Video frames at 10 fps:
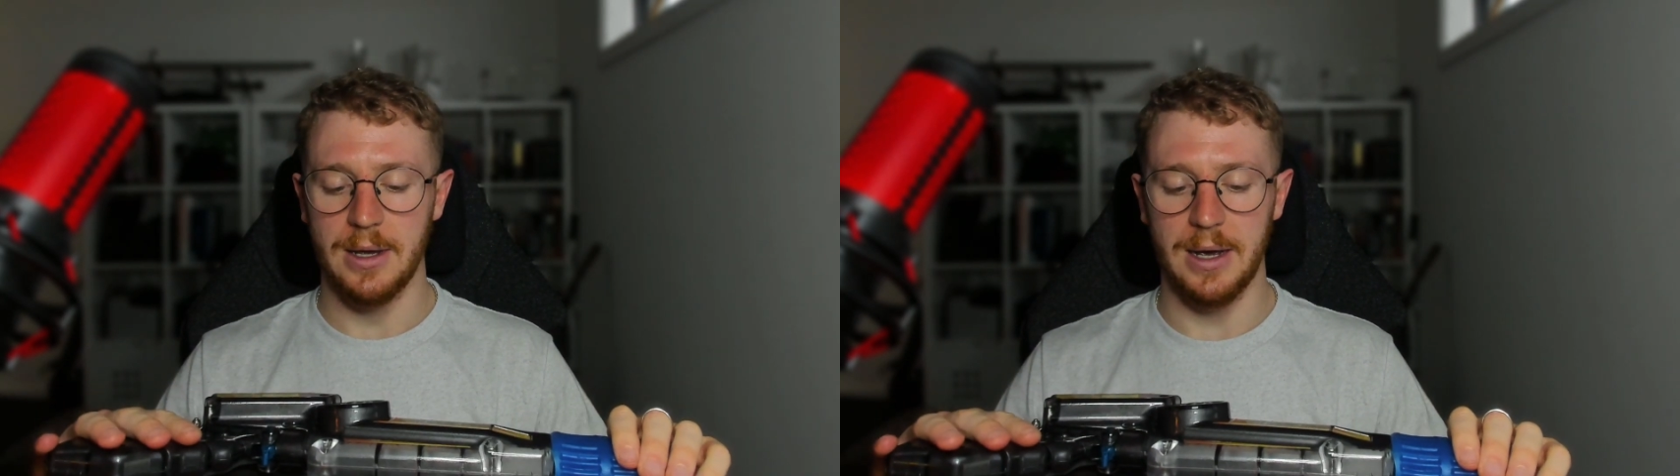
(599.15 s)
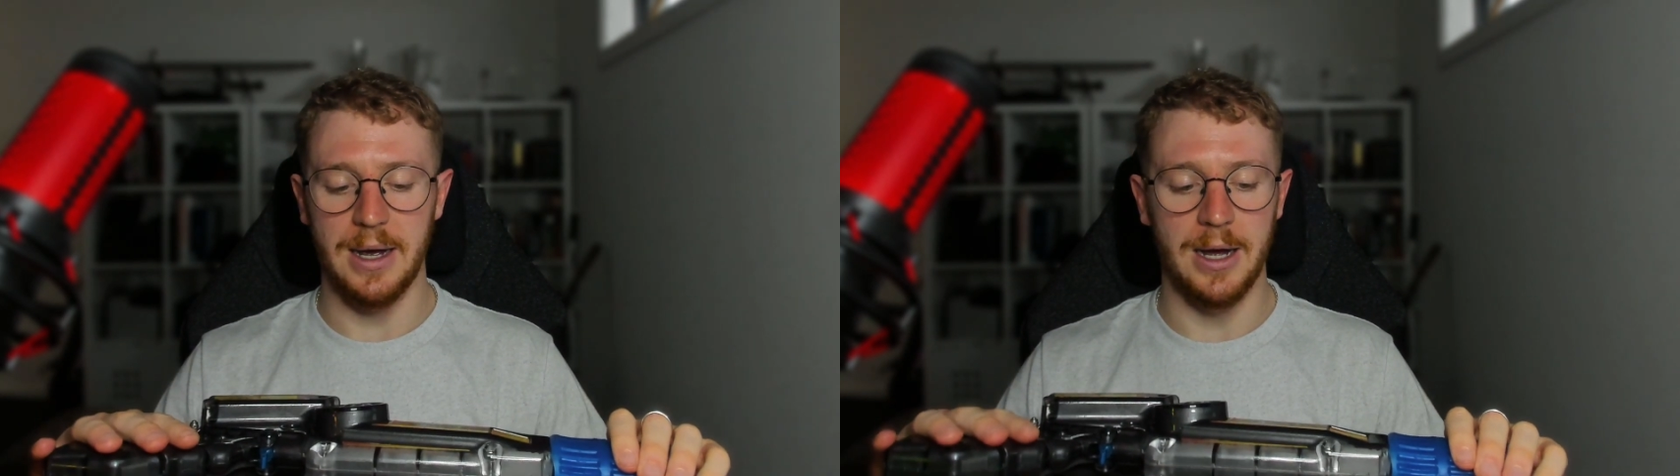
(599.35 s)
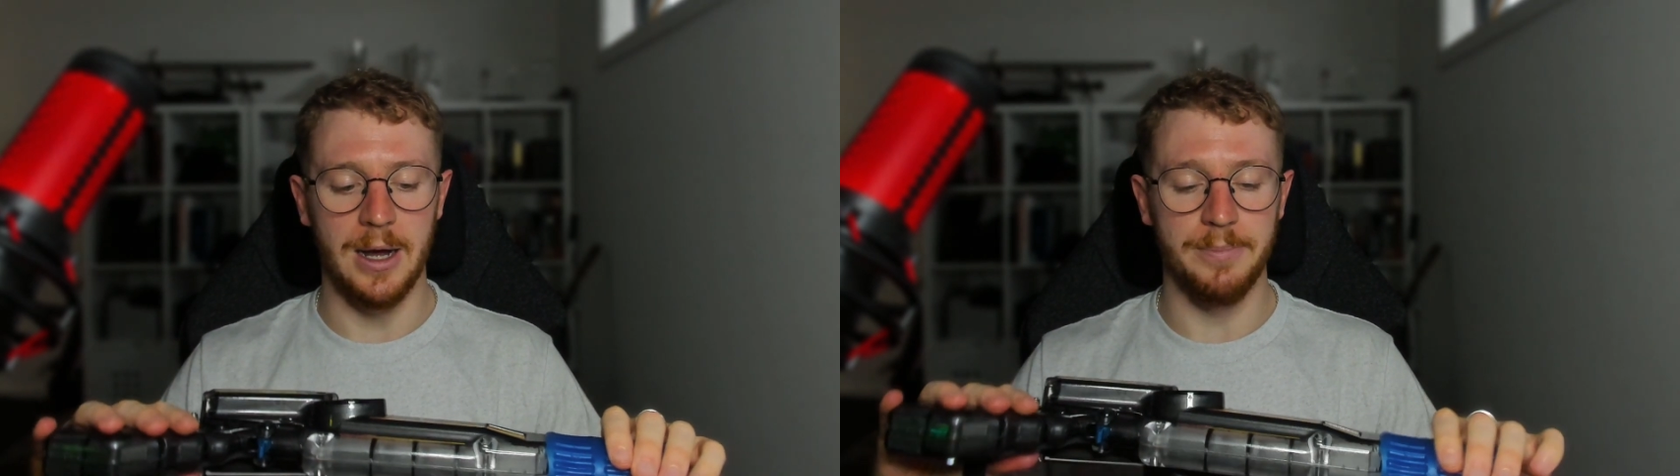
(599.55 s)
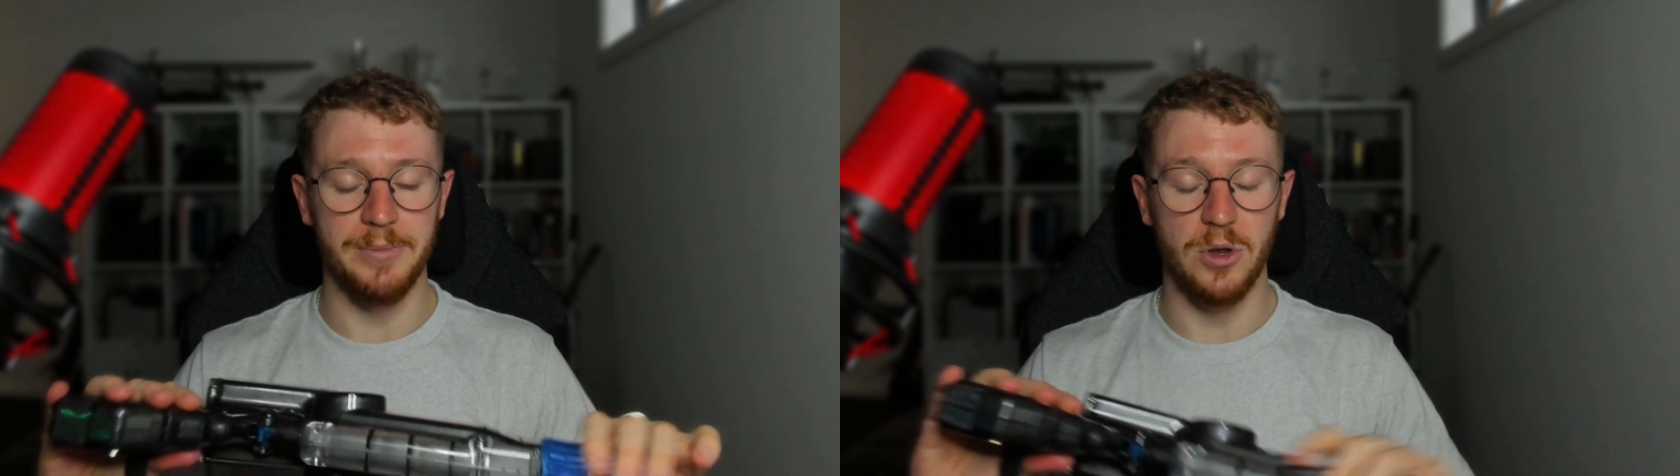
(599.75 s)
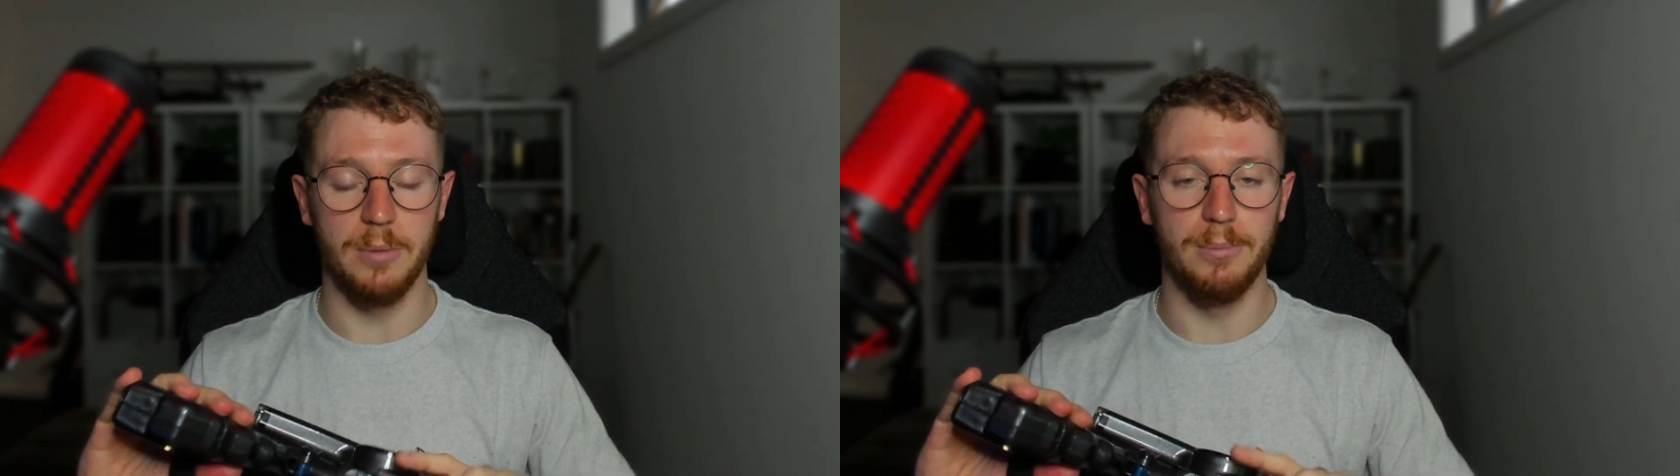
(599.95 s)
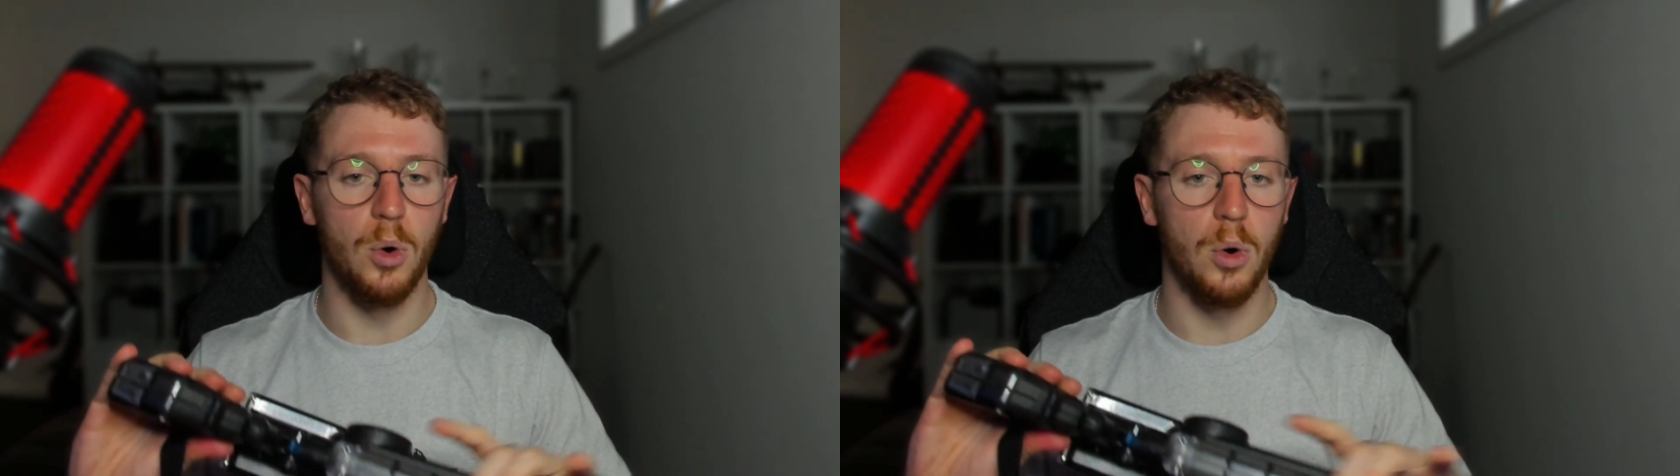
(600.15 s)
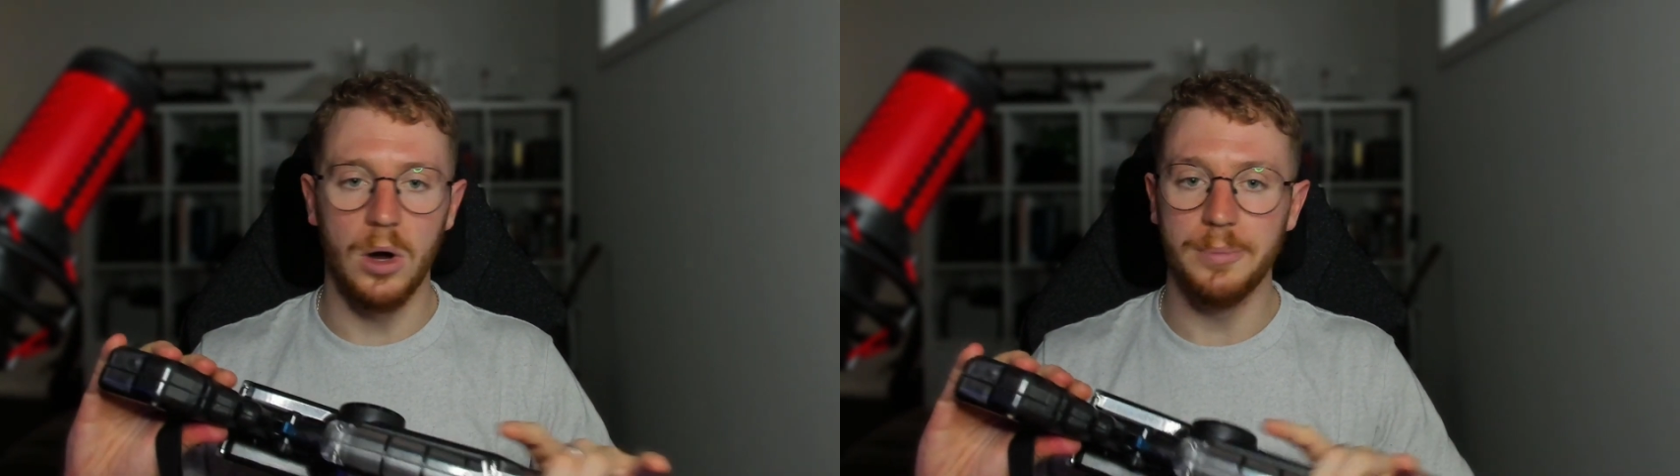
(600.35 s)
You've got more